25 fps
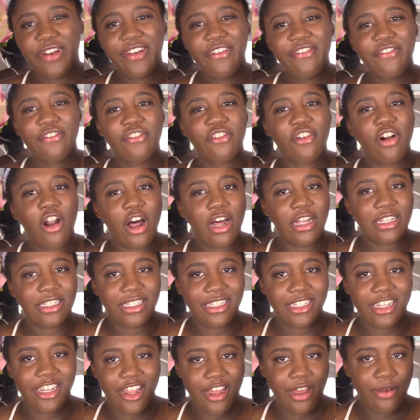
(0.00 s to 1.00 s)

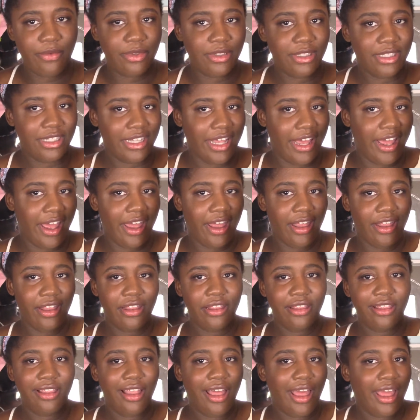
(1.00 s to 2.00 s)
frosty, I would say.
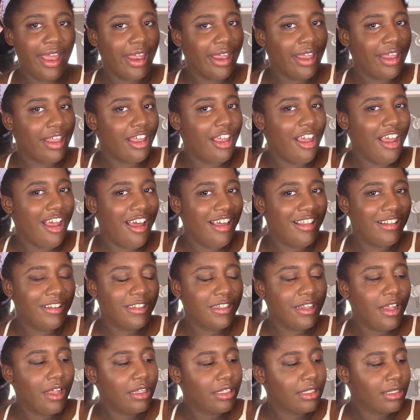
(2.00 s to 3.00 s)
Like, it's
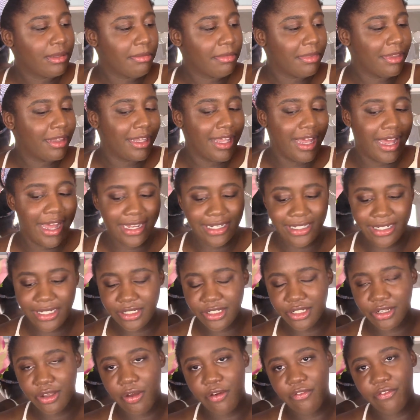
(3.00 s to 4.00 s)
not something that I tend
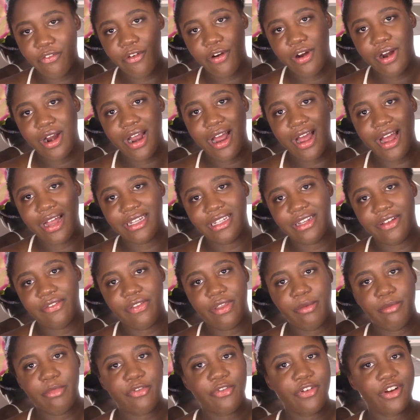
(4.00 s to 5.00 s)
to go for. I
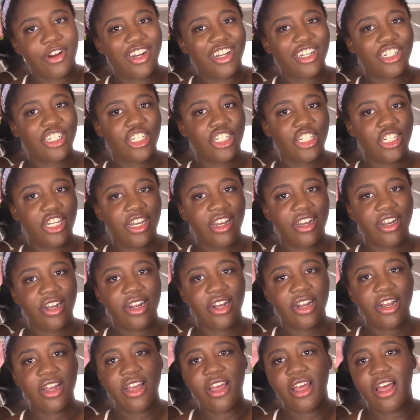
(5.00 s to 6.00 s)
definitely prefer a
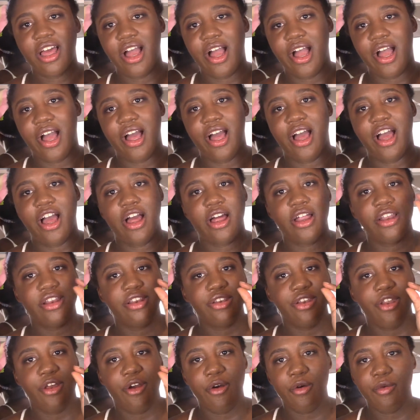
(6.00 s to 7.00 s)
sheer,
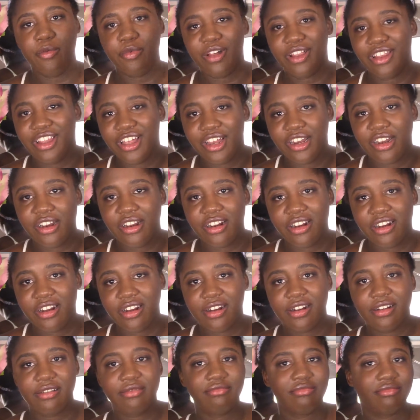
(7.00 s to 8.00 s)
no
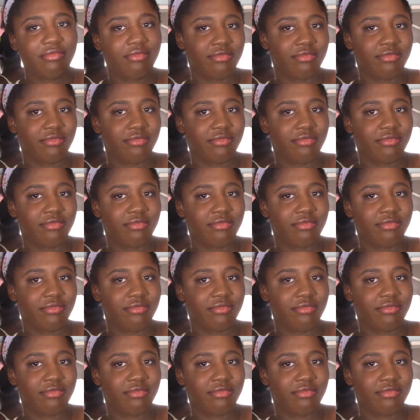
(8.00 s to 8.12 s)
glitter